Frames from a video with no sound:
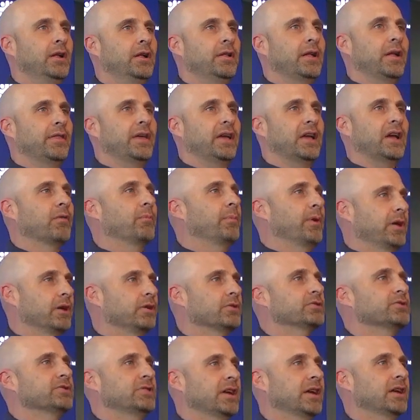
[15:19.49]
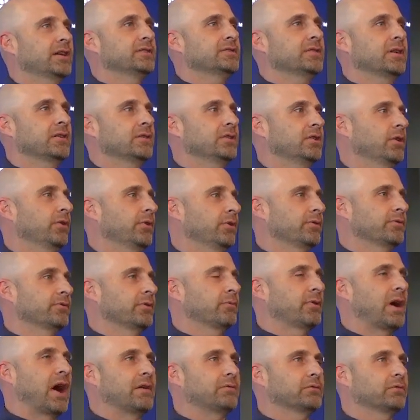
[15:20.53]
I think everybody understands, you know, there's a
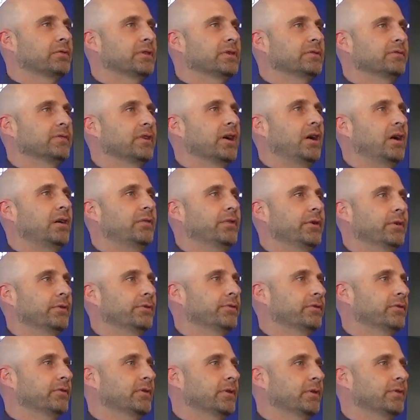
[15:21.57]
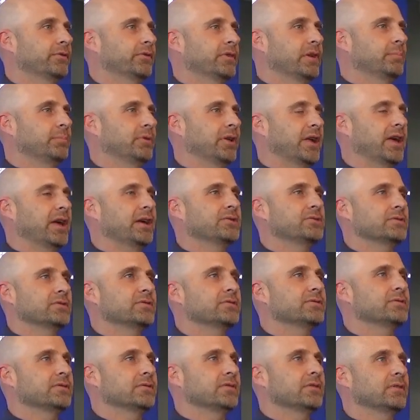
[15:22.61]
rivalry involved. There's
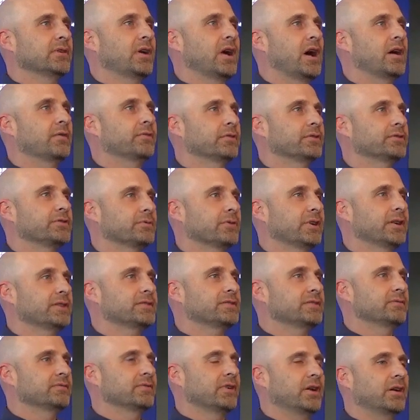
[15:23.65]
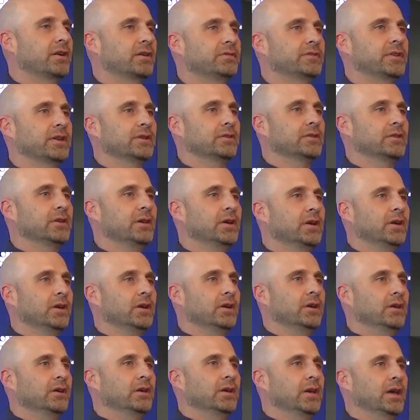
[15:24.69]
implications to the conference race involved.
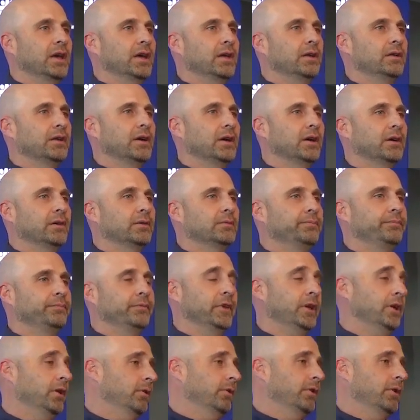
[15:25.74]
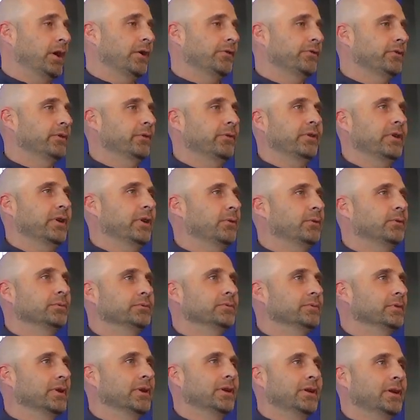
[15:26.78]
And also the old,
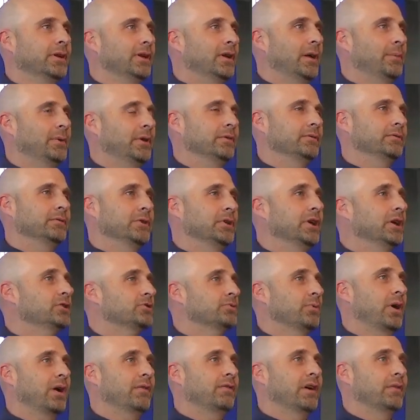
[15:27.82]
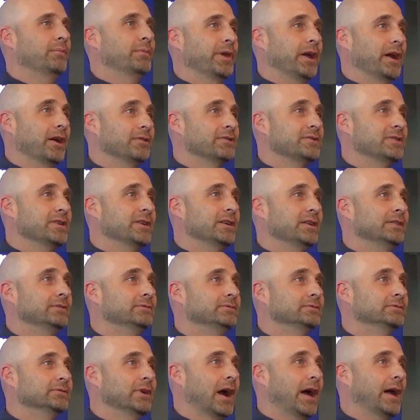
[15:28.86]
I mean, you get 12 of them guaranteed,
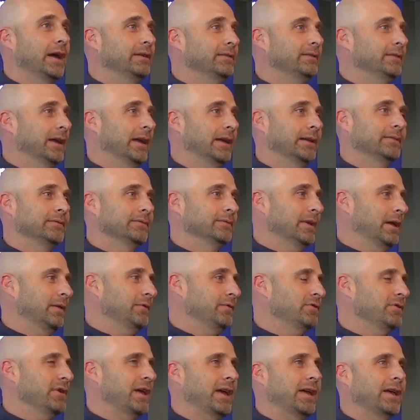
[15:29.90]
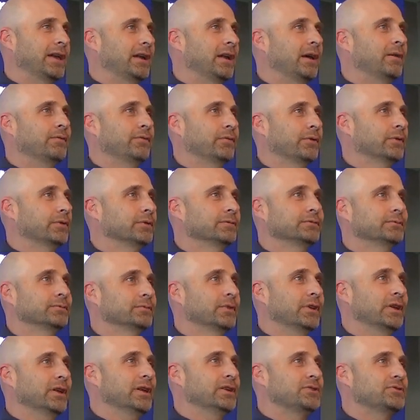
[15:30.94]
right? And if you can't get up for
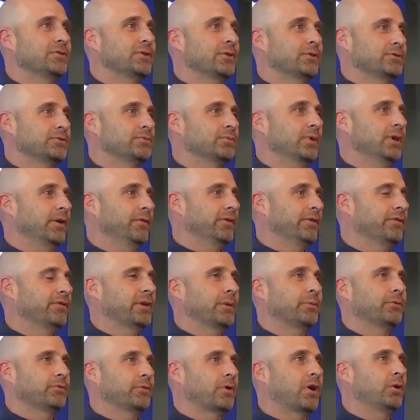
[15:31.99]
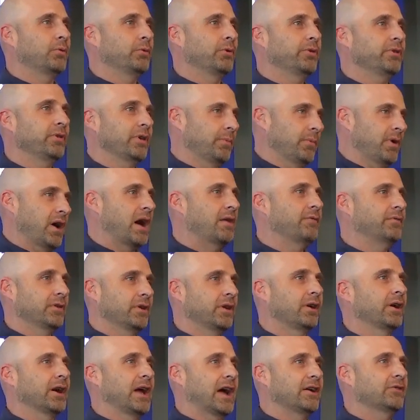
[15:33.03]
each of those 12, then something's wrong with you. I'm confident
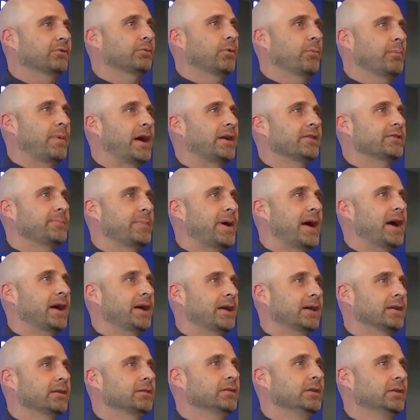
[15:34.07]
our guys will bounce back